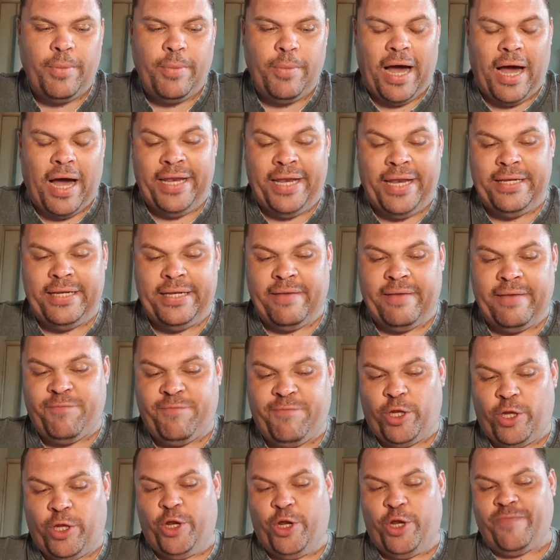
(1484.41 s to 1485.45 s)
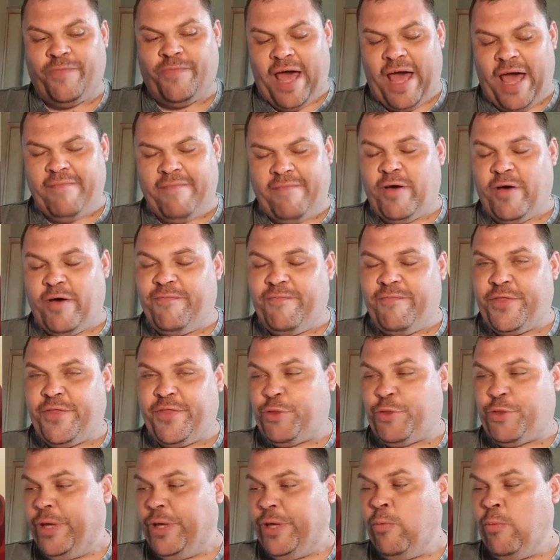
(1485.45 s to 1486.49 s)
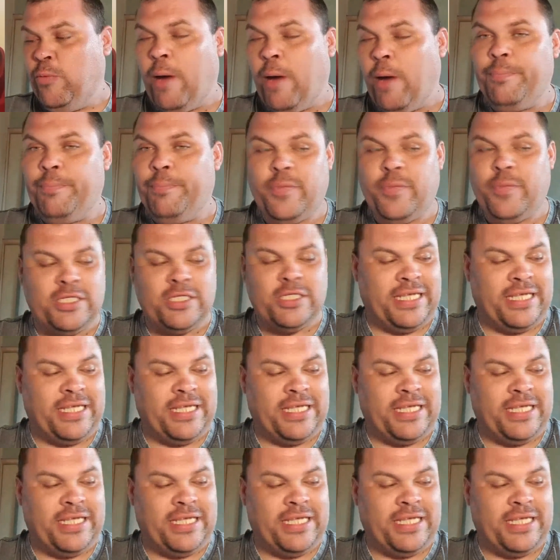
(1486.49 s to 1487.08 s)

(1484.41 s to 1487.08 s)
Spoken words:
And funnily enough, I've gone for 3-1